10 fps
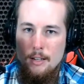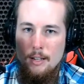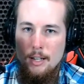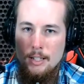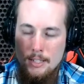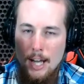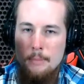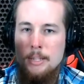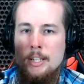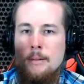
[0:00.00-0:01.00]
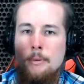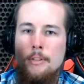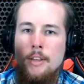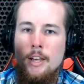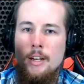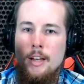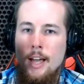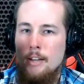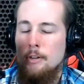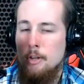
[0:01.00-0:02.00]
it's got to be deeper than,
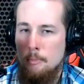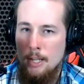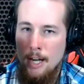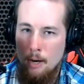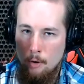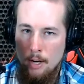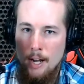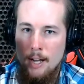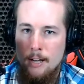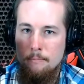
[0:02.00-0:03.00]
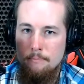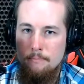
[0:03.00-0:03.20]
hey, look at me and how great I am.